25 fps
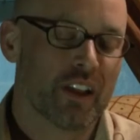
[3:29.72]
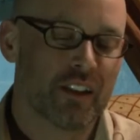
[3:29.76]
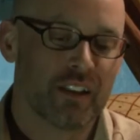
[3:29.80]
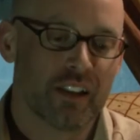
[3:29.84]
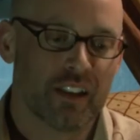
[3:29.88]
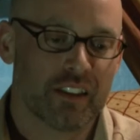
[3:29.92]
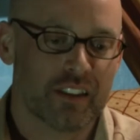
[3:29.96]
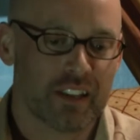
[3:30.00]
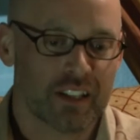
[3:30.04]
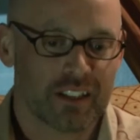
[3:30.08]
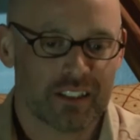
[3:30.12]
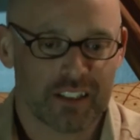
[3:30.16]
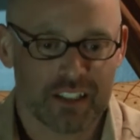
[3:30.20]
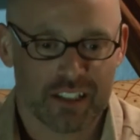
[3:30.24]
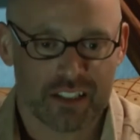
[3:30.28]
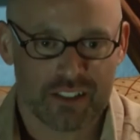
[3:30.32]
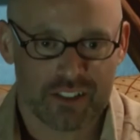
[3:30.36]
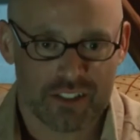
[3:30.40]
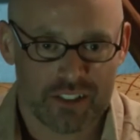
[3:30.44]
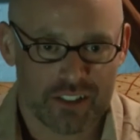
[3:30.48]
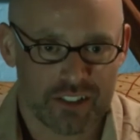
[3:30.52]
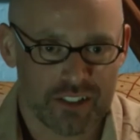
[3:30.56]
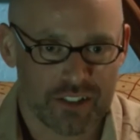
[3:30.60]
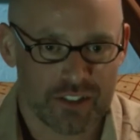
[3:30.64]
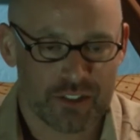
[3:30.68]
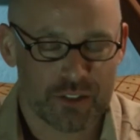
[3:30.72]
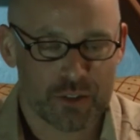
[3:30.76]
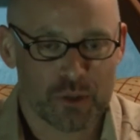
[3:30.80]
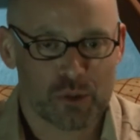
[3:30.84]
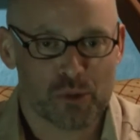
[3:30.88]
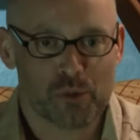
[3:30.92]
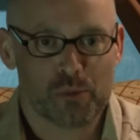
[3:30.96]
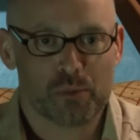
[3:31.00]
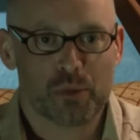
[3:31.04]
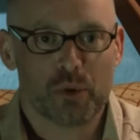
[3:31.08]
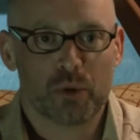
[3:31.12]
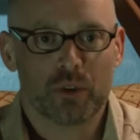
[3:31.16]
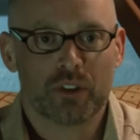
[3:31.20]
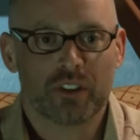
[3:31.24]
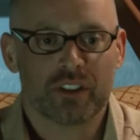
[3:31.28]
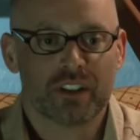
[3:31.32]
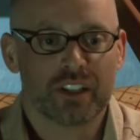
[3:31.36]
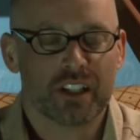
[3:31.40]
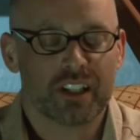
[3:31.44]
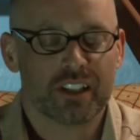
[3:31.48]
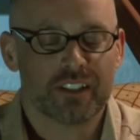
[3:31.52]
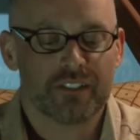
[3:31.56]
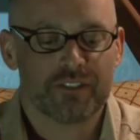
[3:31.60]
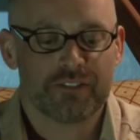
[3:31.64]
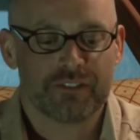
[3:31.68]
I, think that it's just so important
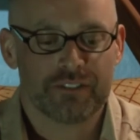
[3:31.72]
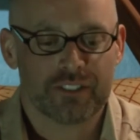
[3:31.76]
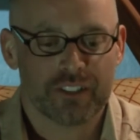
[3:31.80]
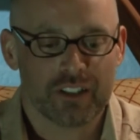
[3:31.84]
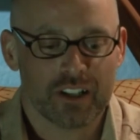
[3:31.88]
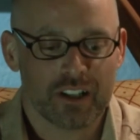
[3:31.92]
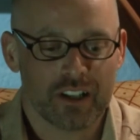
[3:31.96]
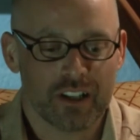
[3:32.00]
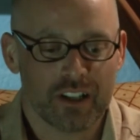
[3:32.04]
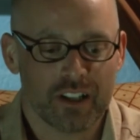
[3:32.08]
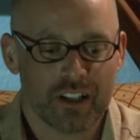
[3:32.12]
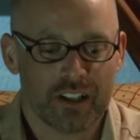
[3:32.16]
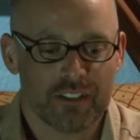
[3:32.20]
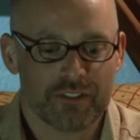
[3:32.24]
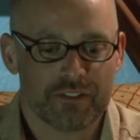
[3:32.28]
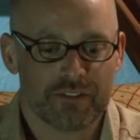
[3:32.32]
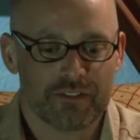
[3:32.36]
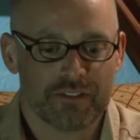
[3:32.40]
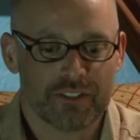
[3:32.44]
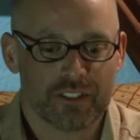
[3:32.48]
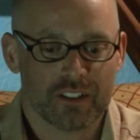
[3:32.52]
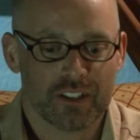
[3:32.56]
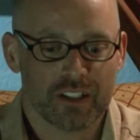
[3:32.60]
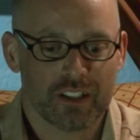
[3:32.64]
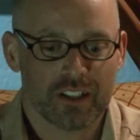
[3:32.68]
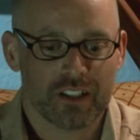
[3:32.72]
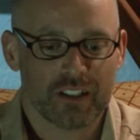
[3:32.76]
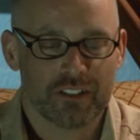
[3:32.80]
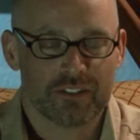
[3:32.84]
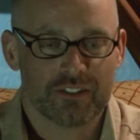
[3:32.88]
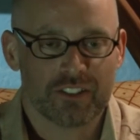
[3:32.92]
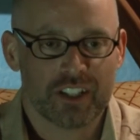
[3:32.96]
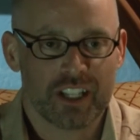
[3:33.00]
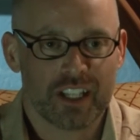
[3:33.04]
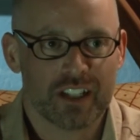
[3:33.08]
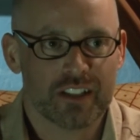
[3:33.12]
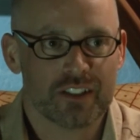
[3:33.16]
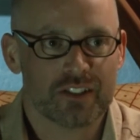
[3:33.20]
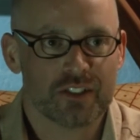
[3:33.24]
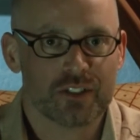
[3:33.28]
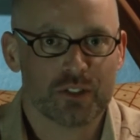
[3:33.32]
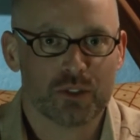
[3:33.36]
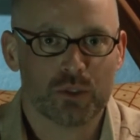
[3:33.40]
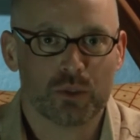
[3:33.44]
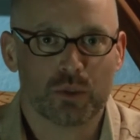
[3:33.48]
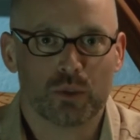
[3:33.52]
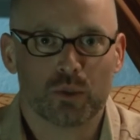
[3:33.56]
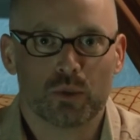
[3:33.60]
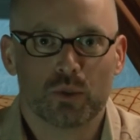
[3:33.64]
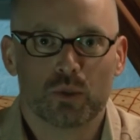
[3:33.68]
that if uh, if, uh, if, kids
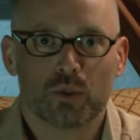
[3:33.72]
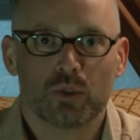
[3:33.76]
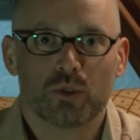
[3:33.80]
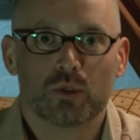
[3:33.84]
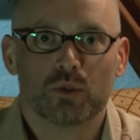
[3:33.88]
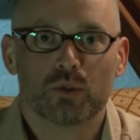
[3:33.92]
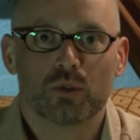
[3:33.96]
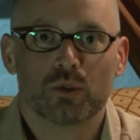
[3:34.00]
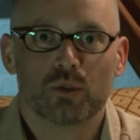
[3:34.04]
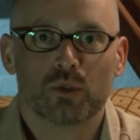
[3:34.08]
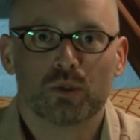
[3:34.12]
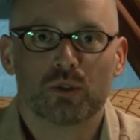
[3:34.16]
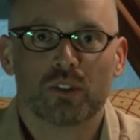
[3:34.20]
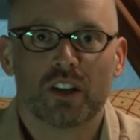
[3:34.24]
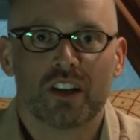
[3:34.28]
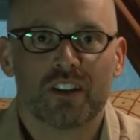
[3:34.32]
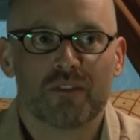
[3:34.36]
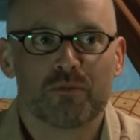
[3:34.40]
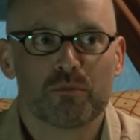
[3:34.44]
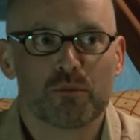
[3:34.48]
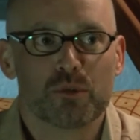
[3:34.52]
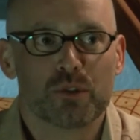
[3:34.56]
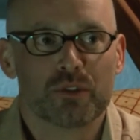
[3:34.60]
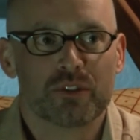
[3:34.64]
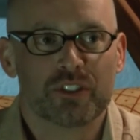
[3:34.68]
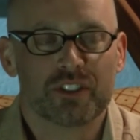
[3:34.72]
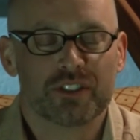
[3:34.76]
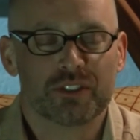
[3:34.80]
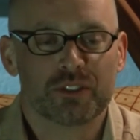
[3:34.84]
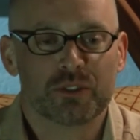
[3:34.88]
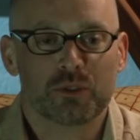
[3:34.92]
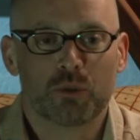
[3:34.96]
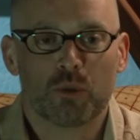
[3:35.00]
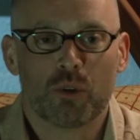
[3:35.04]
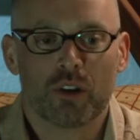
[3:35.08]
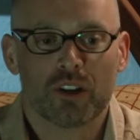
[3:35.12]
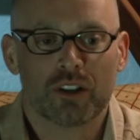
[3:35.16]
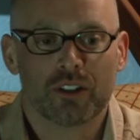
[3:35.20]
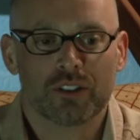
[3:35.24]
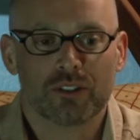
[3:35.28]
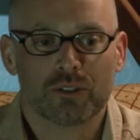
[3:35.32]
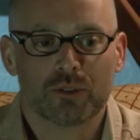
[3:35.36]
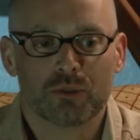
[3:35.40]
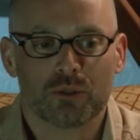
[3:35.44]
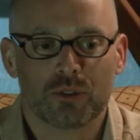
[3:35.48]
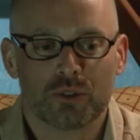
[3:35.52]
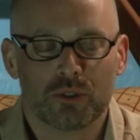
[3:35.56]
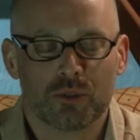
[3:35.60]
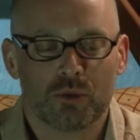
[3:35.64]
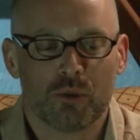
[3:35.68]
who, who, who, love movies and who want
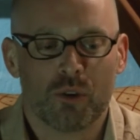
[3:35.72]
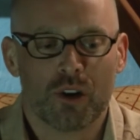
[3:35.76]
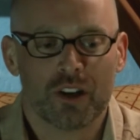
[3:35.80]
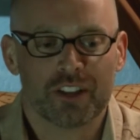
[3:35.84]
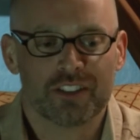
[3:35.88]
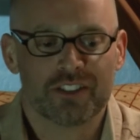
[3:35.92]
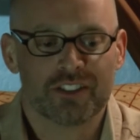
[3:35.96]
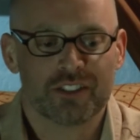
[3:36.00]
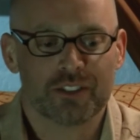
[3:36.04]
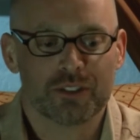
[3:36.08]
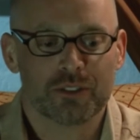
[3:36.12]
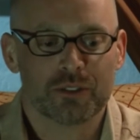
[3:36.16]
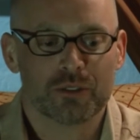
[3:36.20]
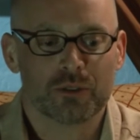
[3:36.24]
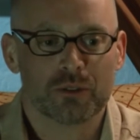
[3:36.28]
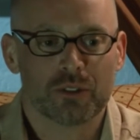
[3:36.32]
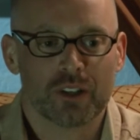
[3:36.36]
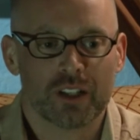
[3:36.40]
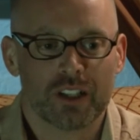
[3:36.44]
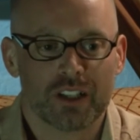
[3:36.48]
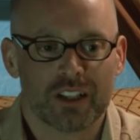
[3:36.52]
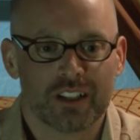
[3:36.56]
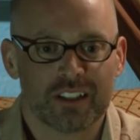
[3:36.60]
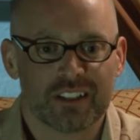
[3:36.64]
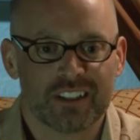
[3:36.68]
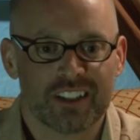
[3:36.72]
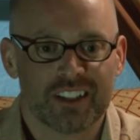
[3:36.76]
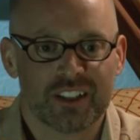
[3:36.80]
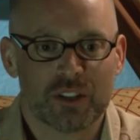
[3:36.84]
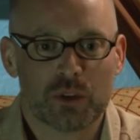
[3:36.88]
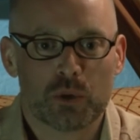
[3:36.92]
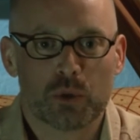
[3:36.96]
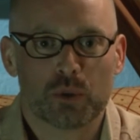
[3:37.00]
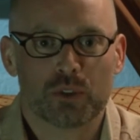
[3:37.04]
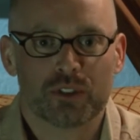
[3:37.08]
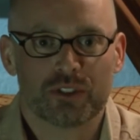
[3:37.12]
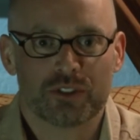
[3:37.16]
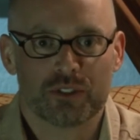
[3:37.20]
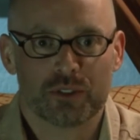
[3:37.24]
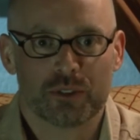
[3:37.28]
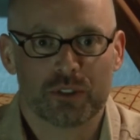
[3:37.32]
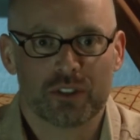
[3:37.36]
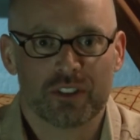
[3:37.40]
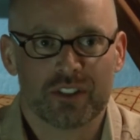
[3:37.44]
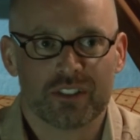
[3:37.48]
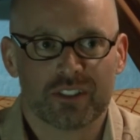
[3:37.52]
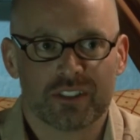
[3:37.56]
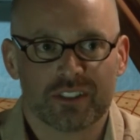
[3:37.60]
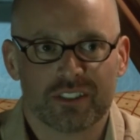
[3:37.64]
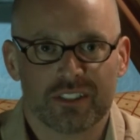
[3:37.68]
to who want to uh, tell horror
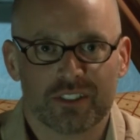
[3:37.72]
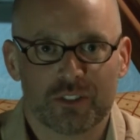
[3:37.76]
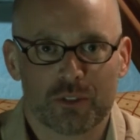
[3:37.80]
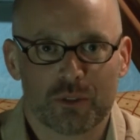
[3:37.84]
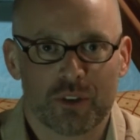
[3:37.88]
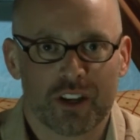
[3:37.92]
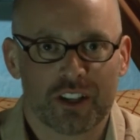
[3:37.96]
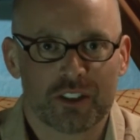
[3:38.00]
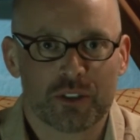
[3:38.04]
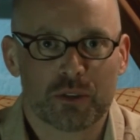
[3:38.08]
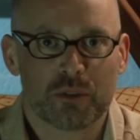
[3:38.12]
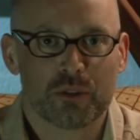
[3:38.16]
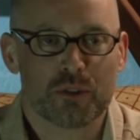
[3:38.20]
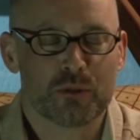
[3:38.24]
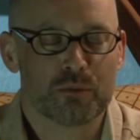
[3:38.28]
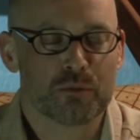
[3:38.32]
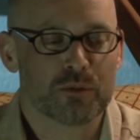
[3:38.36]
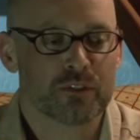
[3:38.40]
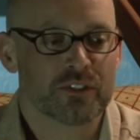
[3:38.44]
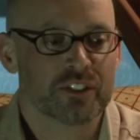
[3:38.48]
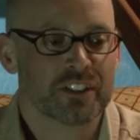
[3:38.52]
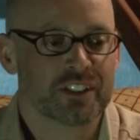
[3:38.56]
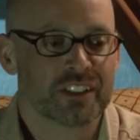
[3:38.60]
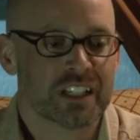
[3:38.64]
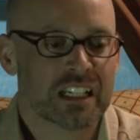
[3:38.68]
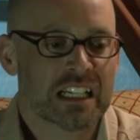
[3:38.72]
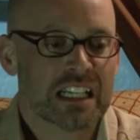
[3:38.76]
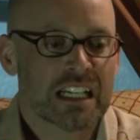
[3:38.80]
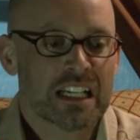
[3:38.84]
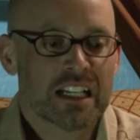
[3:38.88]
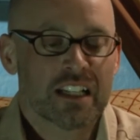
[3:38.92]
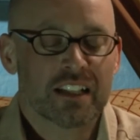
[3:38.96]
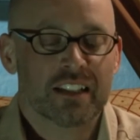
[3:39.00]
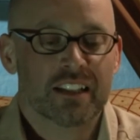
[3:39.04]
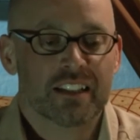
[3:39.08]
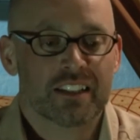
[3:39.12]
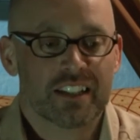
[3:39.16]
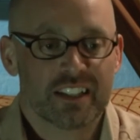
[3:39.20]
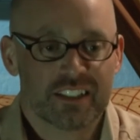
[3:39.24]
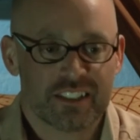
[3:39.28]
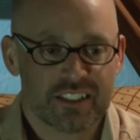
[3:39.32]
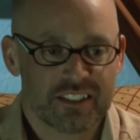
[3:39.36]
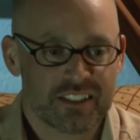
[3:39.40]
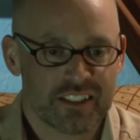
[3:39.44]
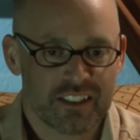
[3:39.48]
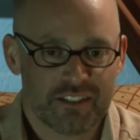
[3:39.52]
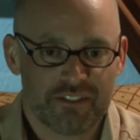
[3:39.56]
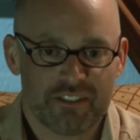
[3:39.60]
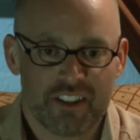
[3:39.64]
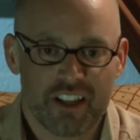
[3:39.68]
stories and direct horror movies, that they
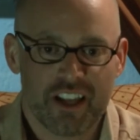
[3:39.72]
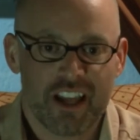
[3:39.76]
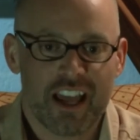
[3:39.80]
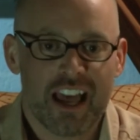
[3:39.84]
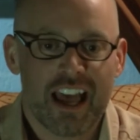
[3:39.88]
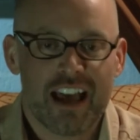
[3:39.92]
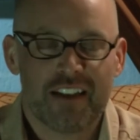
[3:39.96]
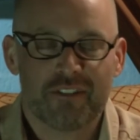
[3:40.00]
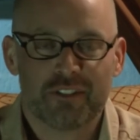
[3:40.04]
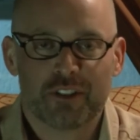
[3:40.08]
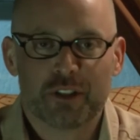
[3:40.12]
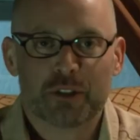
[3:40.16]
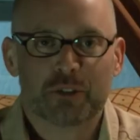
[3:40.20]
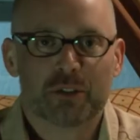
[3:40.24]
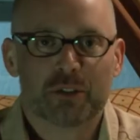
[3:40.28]
just if they have the